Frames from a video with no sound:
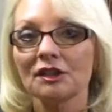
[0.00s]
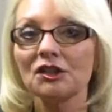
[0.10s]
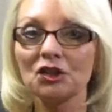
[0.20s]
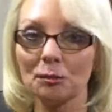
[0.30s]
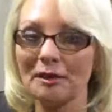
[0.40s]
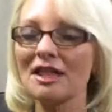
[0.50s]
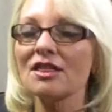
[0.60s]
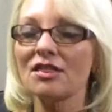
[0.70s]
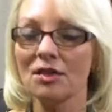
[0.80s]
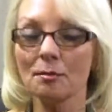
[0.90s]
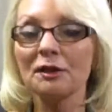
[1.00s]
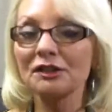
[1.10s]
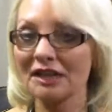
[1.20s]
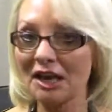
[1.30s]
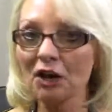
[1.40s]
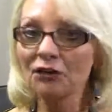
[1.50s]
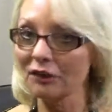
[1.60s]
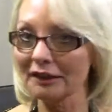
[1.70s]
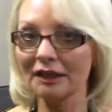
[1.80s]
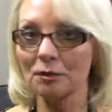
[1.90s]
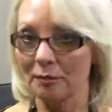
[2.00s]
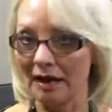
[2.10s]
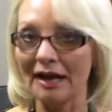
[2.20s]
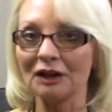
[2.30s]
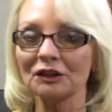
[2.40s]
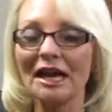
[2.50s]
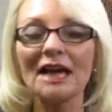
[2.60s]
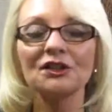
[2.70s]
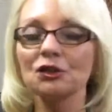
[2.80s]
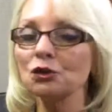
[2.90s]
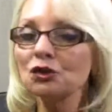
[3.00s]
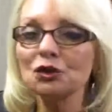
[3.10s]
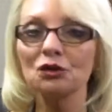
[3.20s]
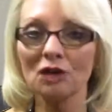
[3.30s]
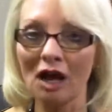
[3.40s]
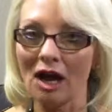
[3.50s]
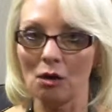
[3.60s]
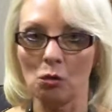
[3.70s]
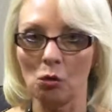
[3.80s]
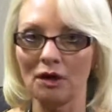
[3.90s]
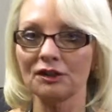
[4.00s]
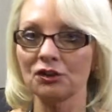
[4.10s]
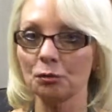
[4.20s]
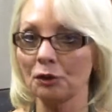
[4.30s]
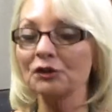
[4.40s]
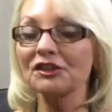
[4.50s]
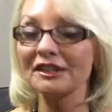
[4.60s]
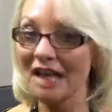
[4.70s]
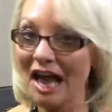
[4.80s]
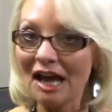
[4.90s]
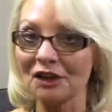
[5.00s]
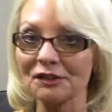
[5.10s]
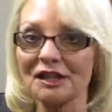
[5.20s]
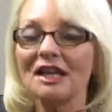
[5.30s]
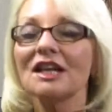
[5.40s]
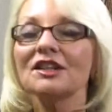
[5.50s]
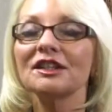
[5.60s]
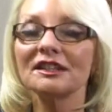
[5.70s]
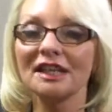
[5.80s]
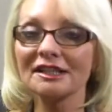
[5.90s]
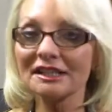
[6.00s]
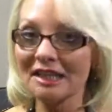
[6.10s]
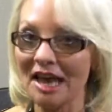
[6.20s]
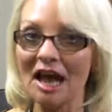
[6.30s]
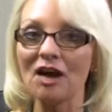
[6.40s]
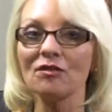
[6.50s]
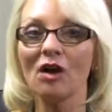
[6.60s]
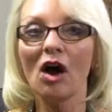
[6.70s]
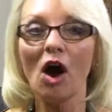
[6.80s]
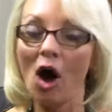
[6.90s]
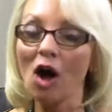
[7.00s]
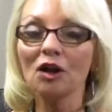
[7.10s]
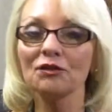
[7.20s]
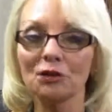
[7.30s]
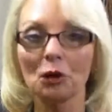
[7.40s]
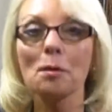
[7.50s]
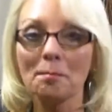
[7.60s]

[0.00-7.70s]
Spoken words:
should be the most carefully compiled, as you do not want to purchase a house that doesn't have all of your